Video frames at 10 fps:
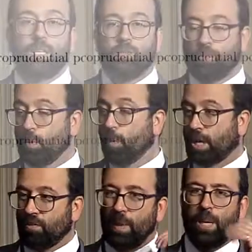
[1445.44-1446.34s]
from the work
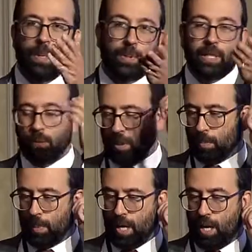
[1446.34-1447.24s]
of many people, including
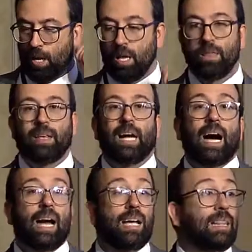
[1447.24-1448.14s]
Pierre, that
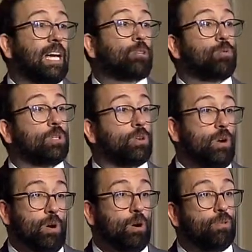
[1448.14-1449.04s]
high electoral
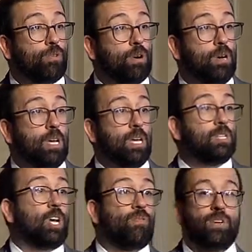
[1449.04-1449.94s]
turnover
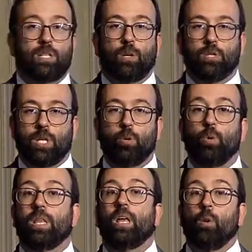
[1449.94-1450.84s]
is often associated
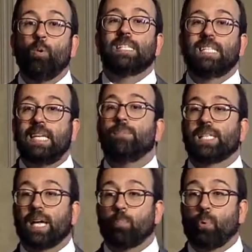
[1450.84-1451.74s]
with what seems
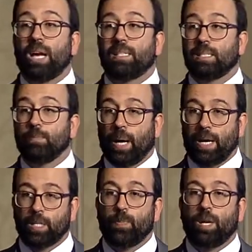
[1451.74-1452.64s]
like present
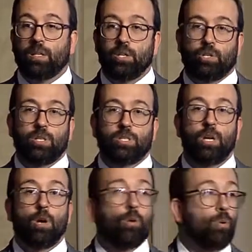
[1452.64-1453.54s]
bias politicians
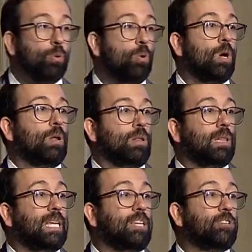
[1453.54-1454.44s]
who
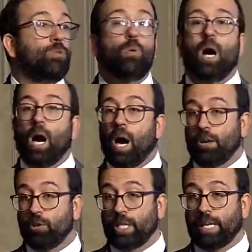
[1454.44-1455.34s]
lead to
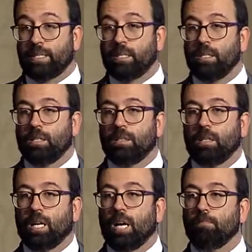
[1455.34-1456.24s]
higher debt
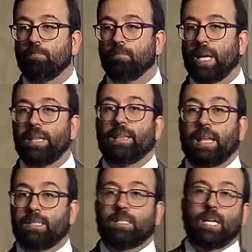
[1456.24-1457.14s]
um, and
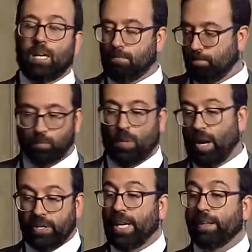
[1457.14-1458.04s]
less um,
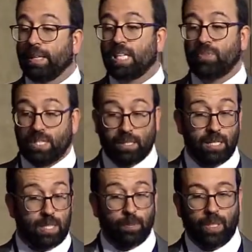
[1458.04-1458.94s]
higher debt and less fiscal
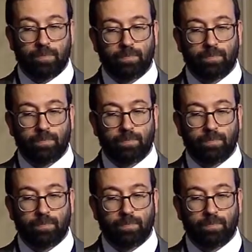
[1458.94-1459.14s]
discipline.